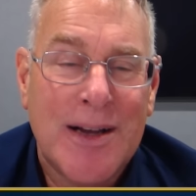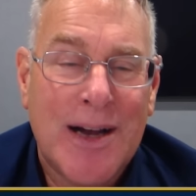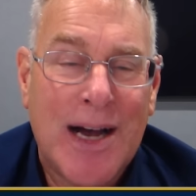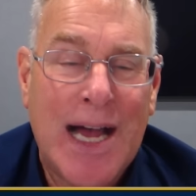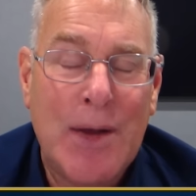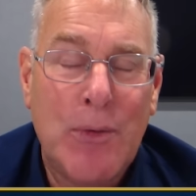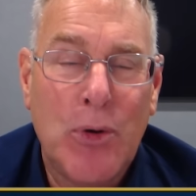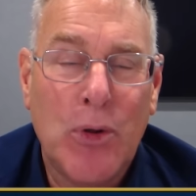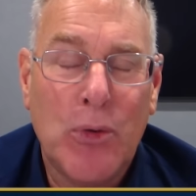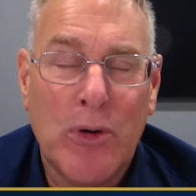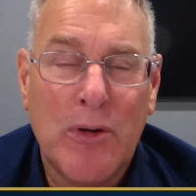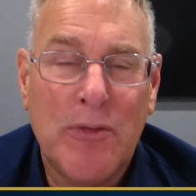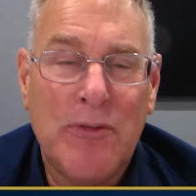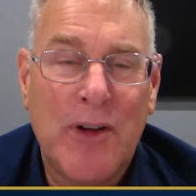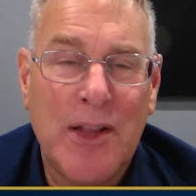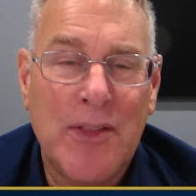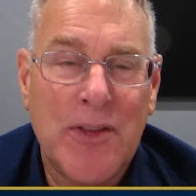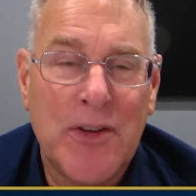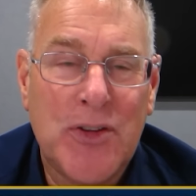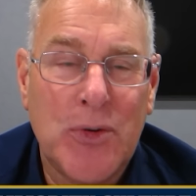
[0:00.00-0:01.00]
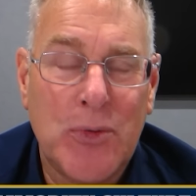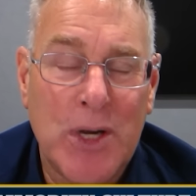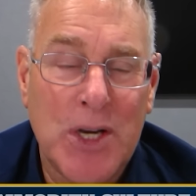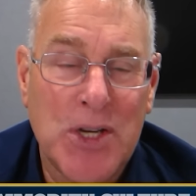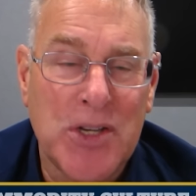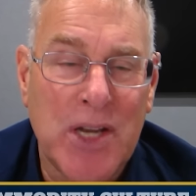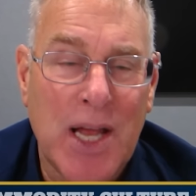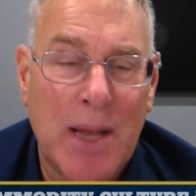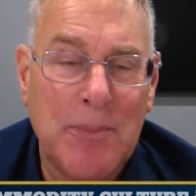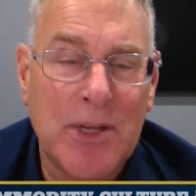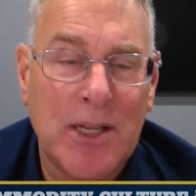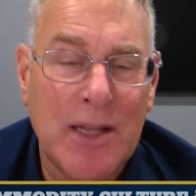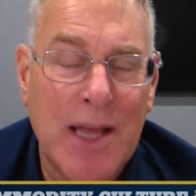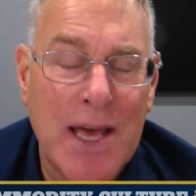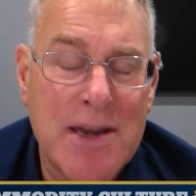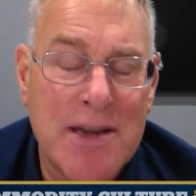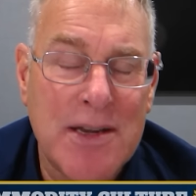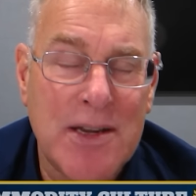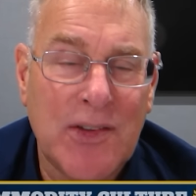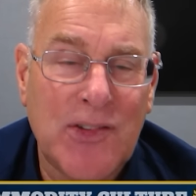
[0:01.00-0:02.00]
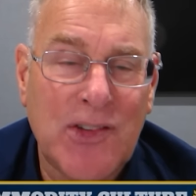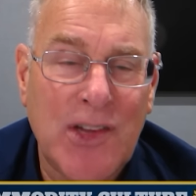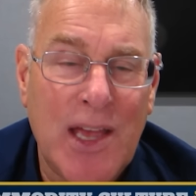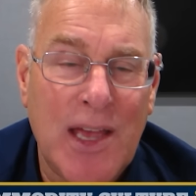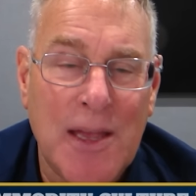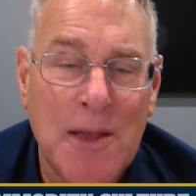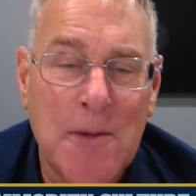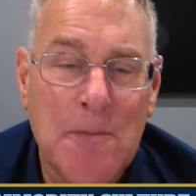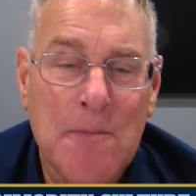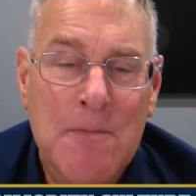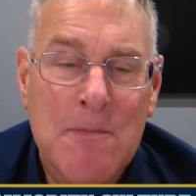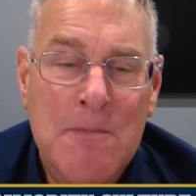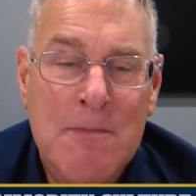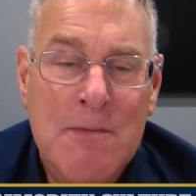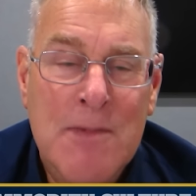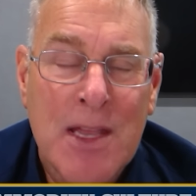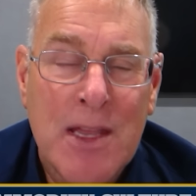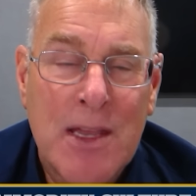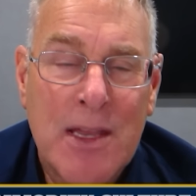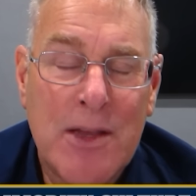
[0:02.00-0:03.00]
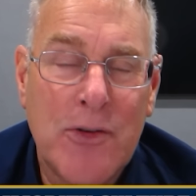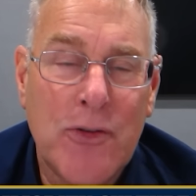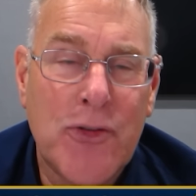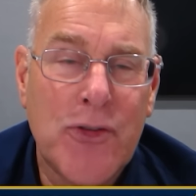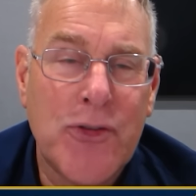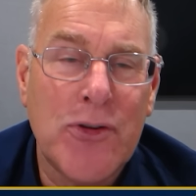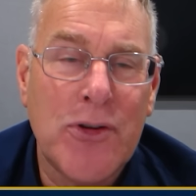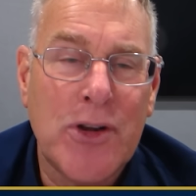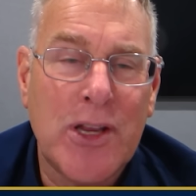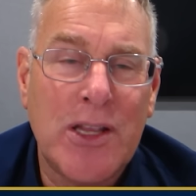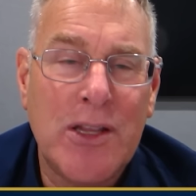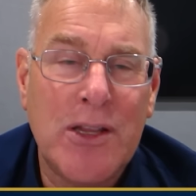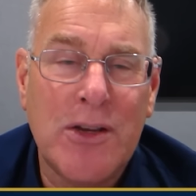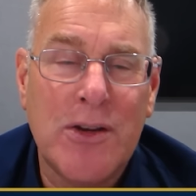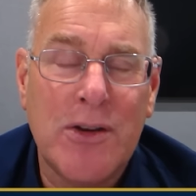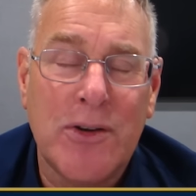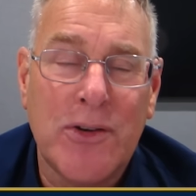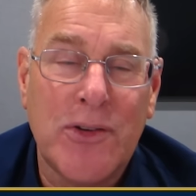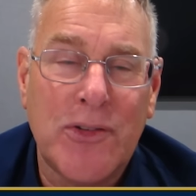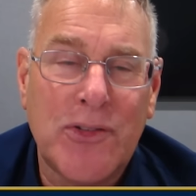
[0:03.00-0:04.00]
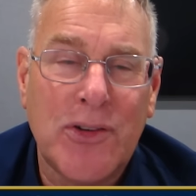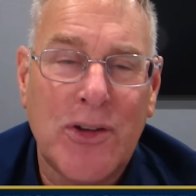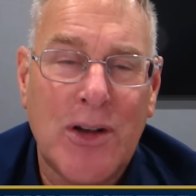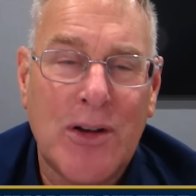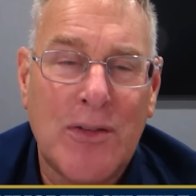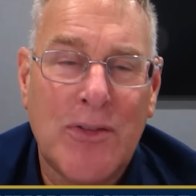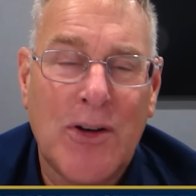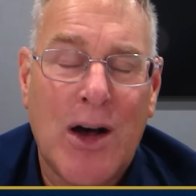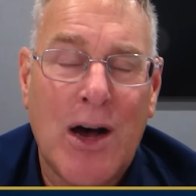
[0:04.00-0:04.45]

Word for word: I will refund the tuition. I'm delighted to say, in 30 years of